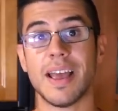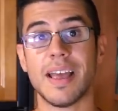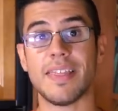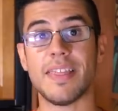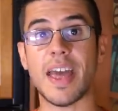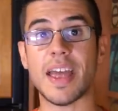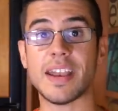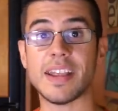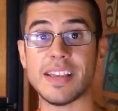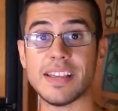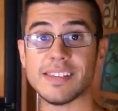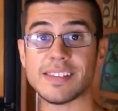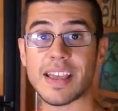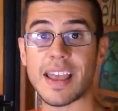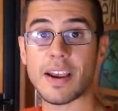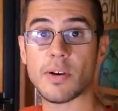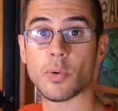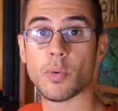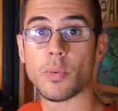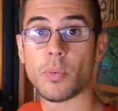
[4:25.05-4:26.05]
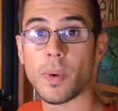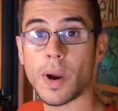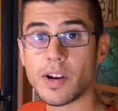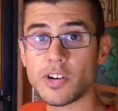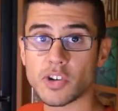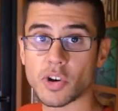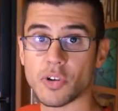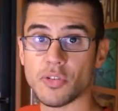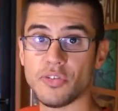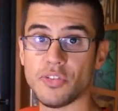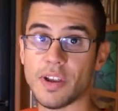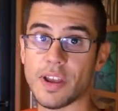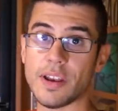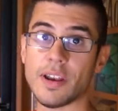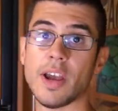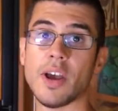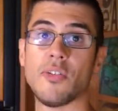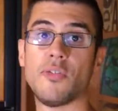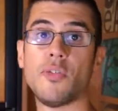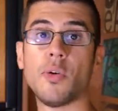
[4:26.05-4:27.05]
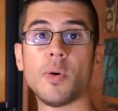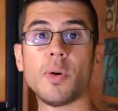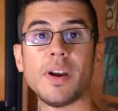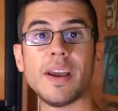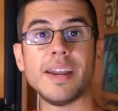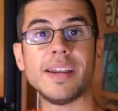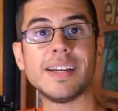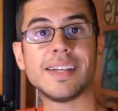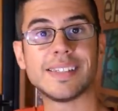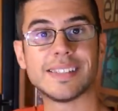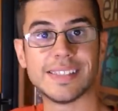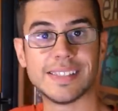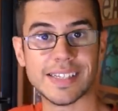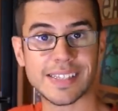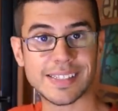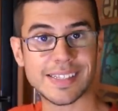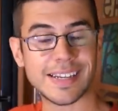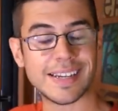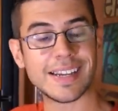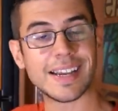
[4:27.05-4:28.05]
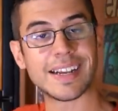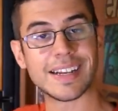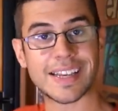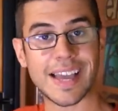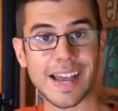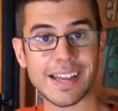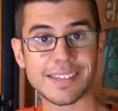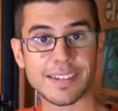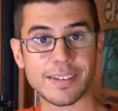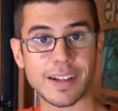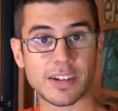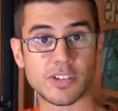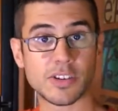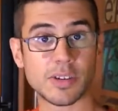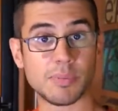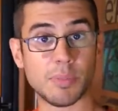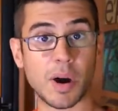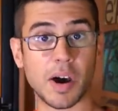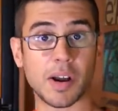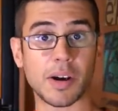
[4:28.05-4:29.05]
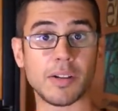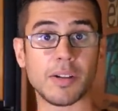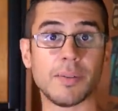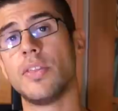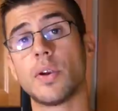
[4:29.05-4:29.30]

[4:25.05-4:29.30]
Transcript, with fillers: that is a retrofit for an existing gas electric model.